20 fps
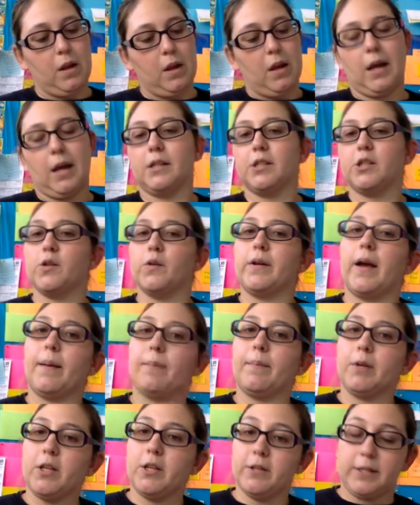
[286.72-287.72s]
And so now I'm
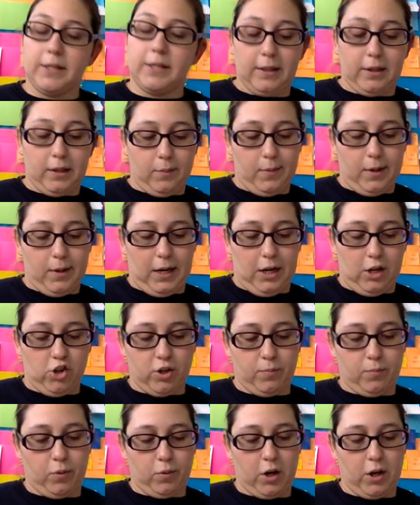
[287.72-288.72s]
going to use the
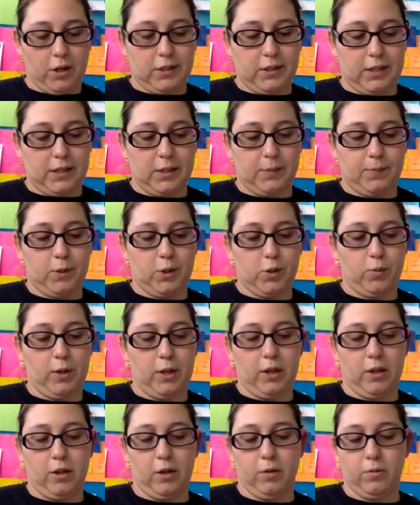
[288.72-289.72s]
elimination process
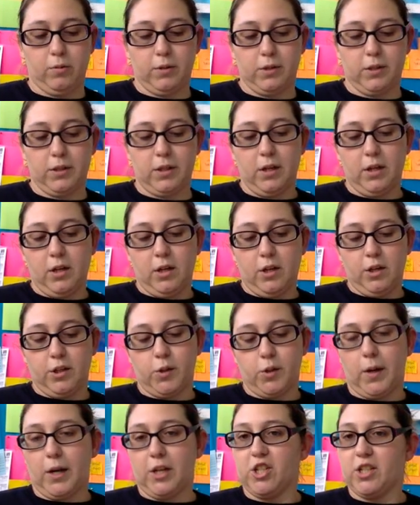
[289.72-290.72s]
between those.
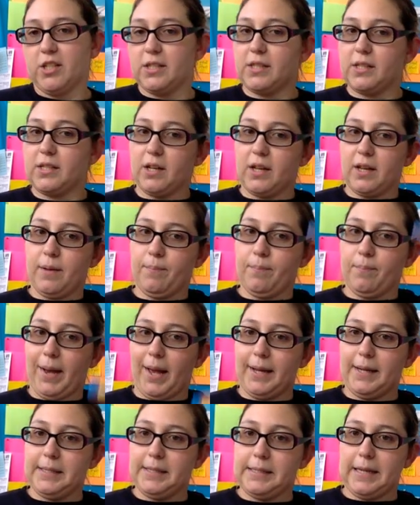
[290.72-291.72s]
So I just
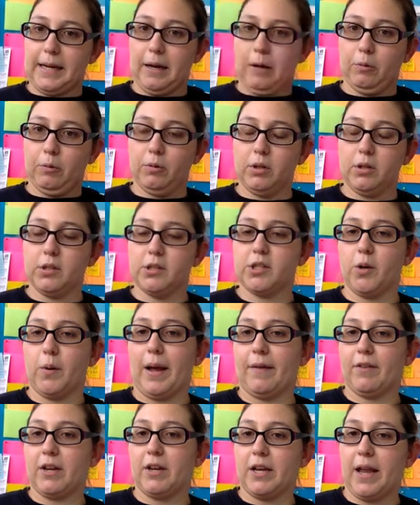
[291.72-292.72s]
combine down. So I
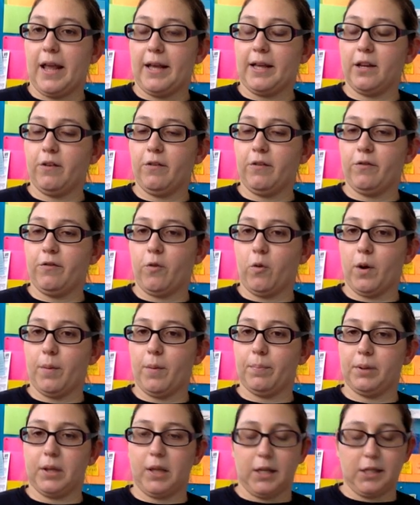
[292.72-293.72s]
have a negative 4
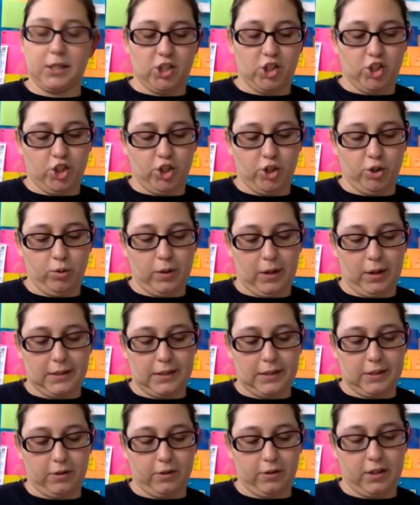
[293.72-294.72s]
plus 2,
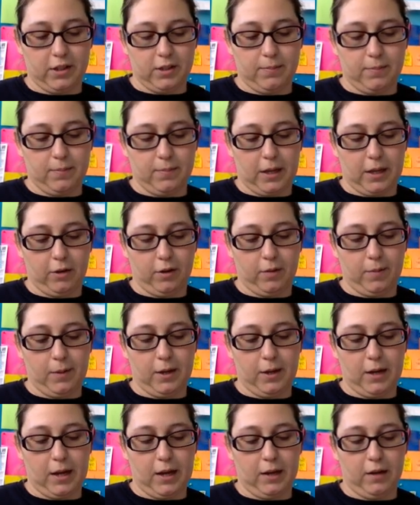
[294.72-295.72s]
that'll give me a
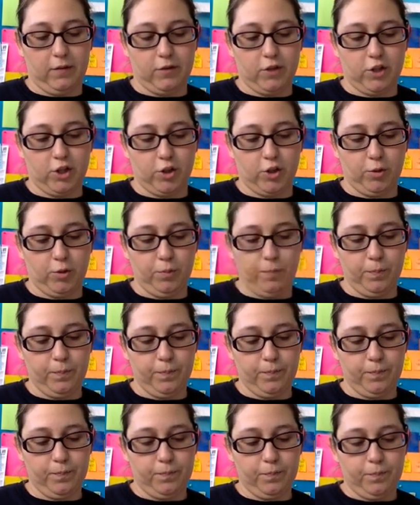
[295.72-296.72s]
negative 2.
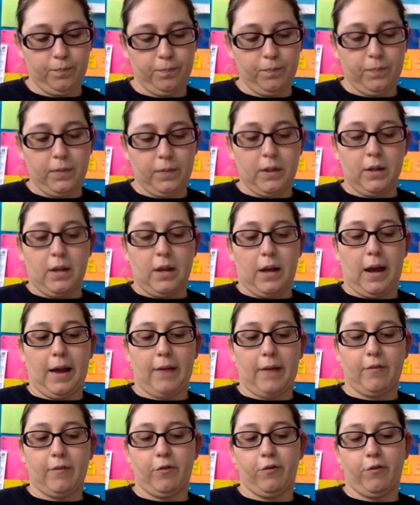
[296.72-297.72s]
I
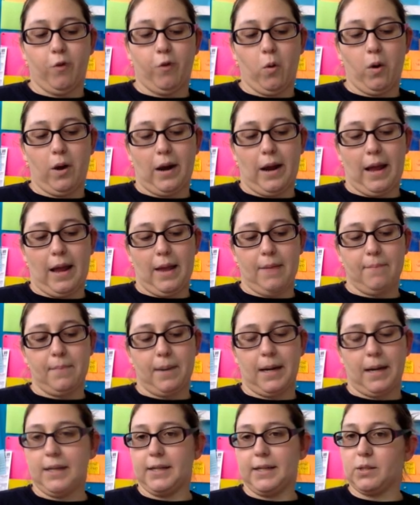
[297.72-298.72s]
have a 4a
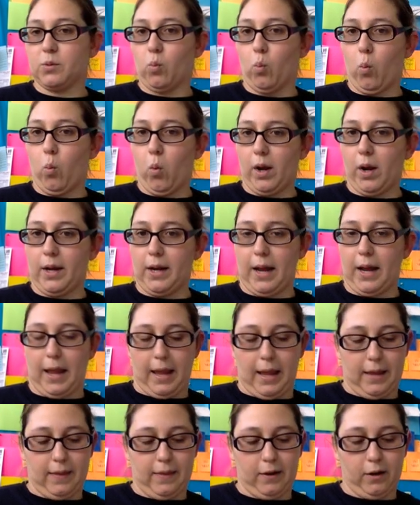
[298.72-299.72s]
minus
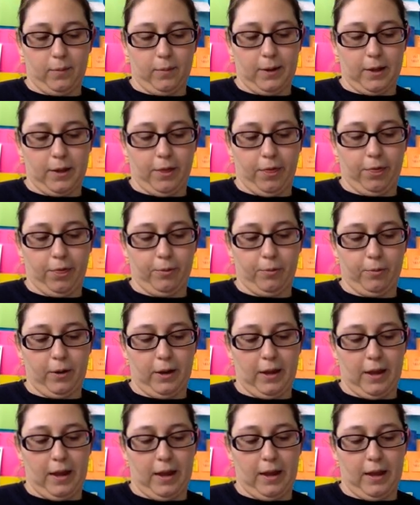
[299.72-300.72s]
1a, that'll be a
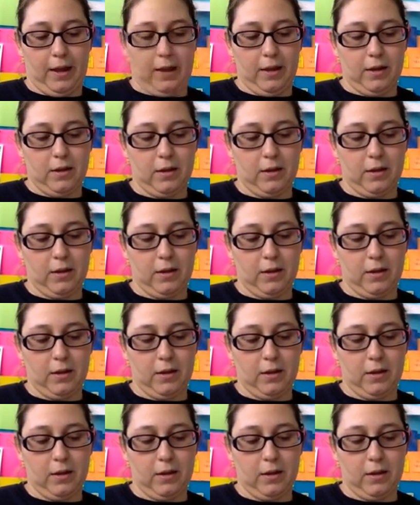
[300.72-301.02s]
3a.